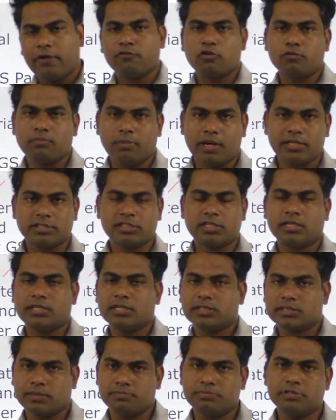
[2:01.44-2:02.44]
to master the
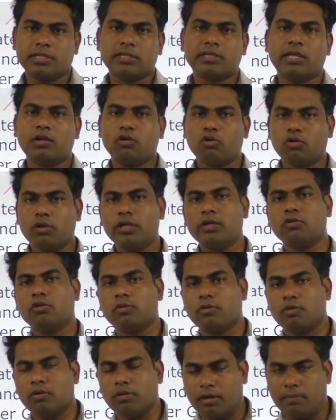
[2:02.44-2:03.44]
subject, then only you
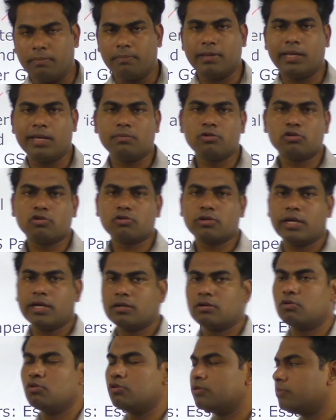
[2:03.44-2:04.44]
will be able to
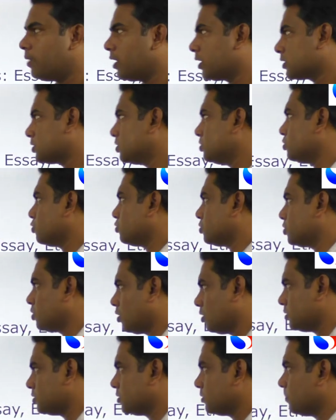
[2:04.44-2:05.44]
get good marks in
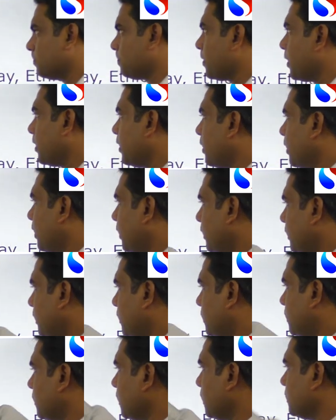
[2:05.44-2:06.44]
sociology. The
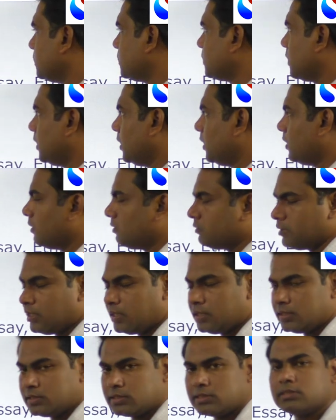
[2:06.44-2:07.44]
thing is that there
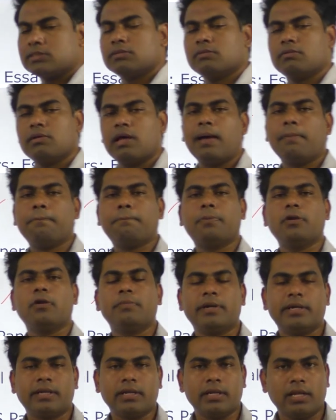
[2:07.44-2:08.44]
is ample
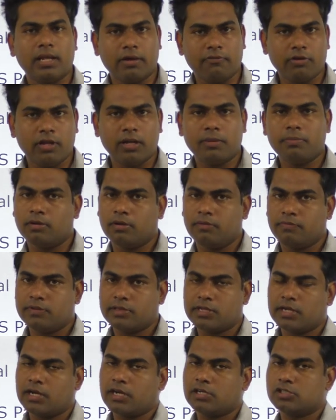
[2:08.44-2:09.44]
material available with
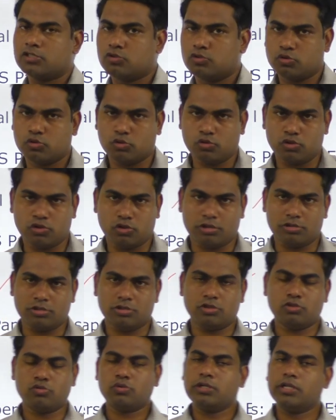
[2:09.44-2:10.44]
regards to sociology.
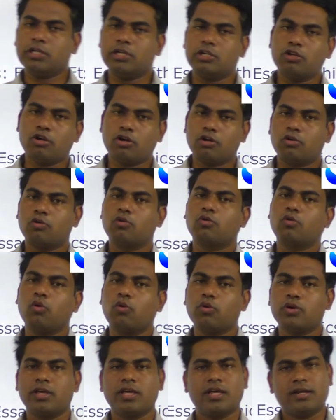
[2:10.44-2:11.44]
You need not go
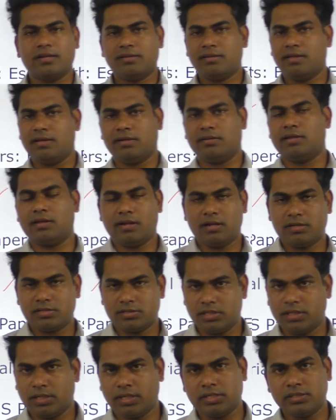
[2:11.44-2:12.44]
here and there. There are
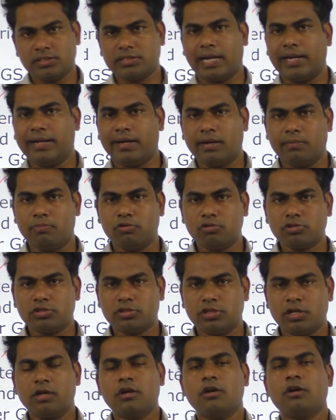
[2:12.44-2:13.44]
certain standard books
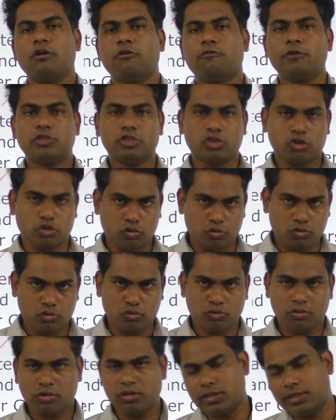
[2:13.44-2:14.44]
which you
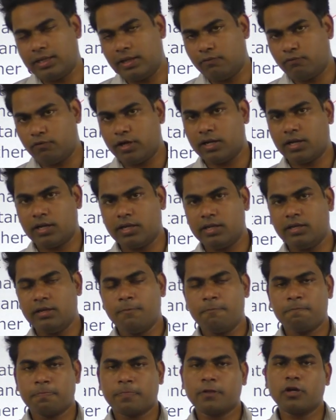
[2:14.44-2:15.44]
should
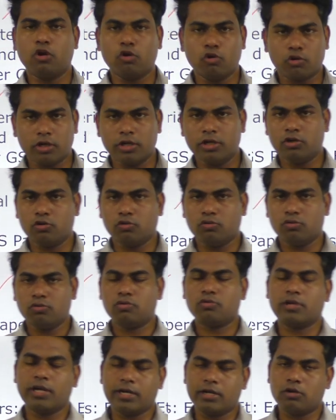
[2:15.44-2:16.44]
definitely look into
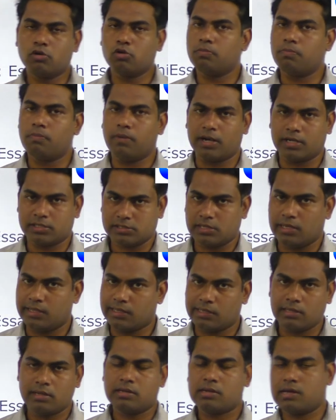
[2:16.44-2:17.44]
to get good marks, like
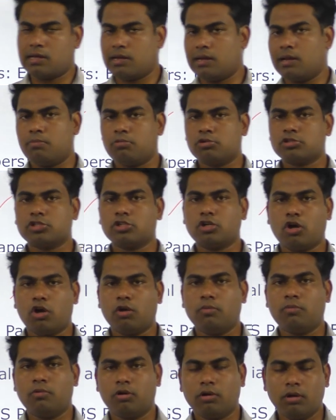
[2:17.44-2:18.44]
Harlambos and
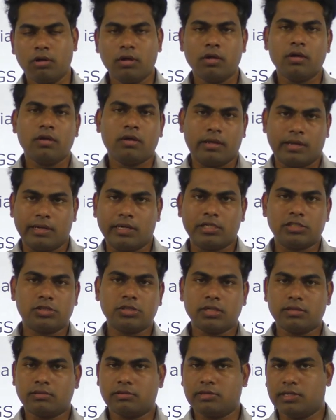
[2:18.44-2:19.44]
Holman,
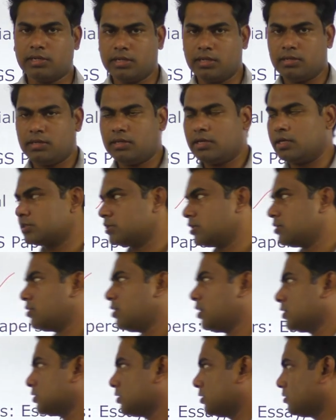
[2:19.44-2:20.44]
Ritzer theory, etc.,
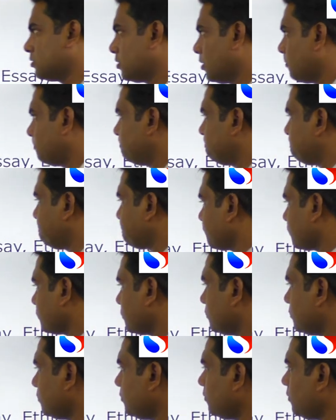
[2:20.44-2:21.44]
etc.
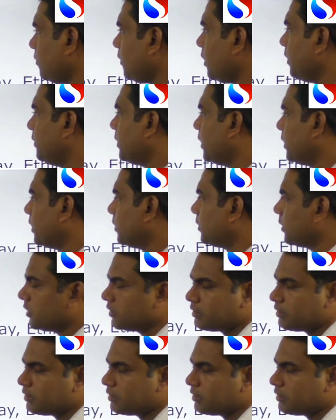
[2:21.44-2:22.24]
The other thing